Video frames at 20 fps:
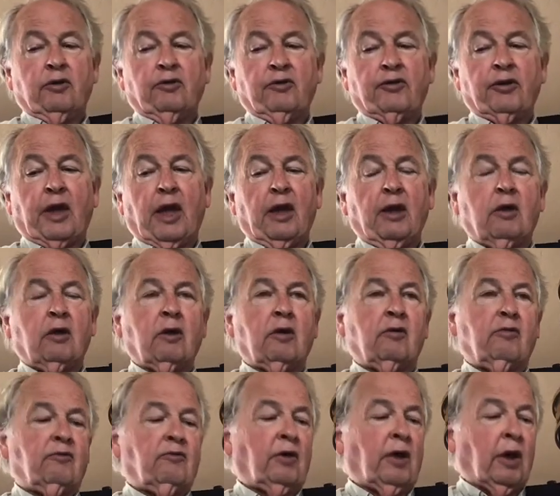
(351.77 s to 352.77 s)
scale
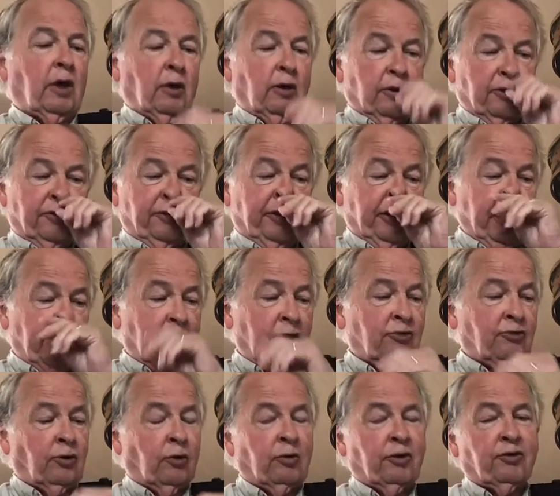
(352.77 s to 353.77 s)
of C,
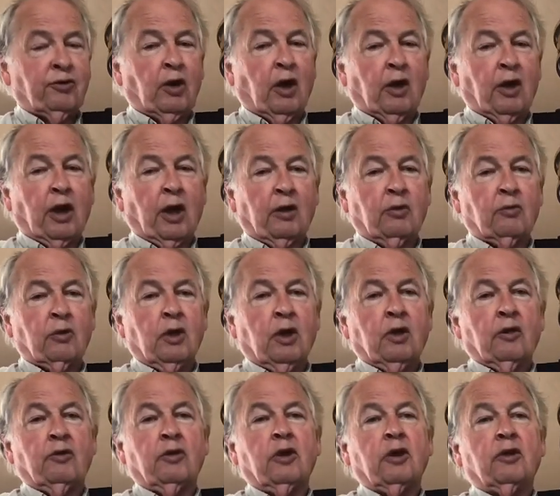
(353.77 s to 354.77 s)
so we start
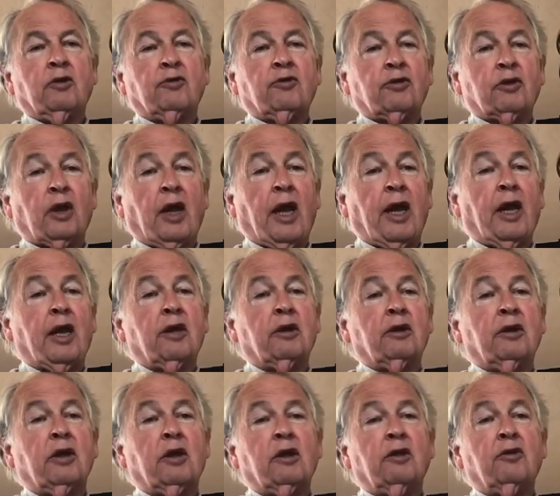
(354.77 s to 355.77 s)
on, this land
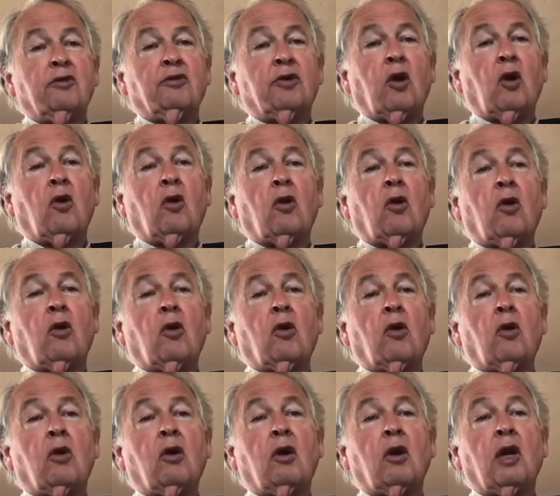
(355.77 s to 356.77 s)
is
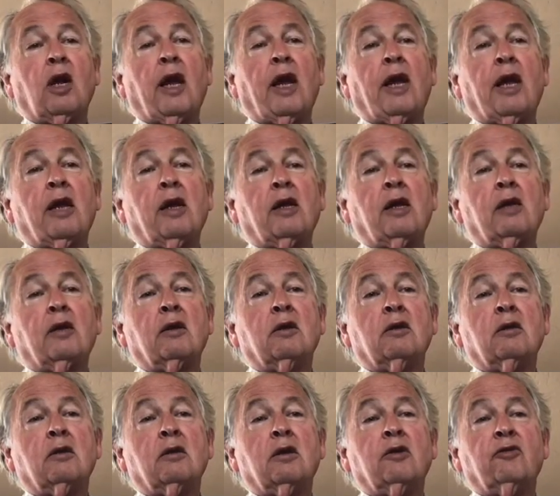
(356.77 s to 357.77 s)
your
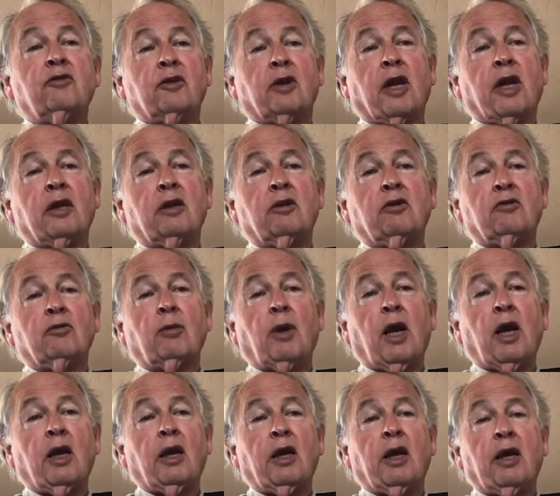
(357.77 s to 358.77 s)
land, this land is my
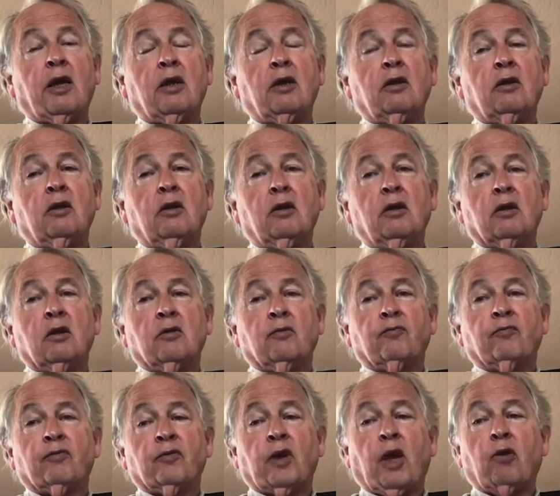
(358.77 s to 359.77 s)

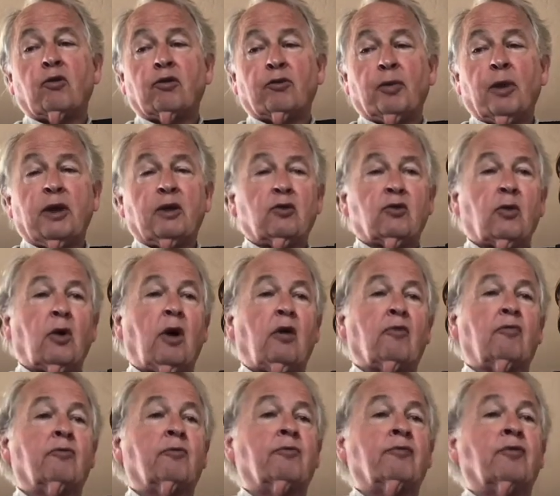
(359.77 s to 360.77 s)
land. That was page 12.
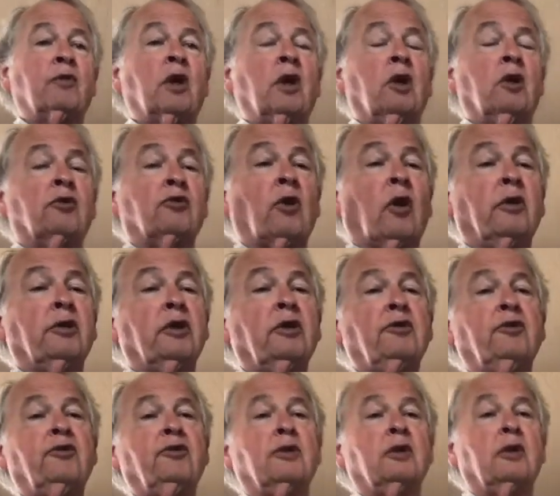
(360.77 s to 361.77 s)
So on
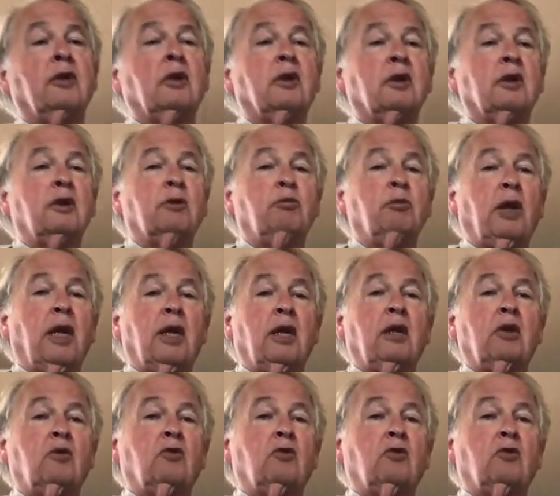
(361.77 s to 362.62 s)
this page,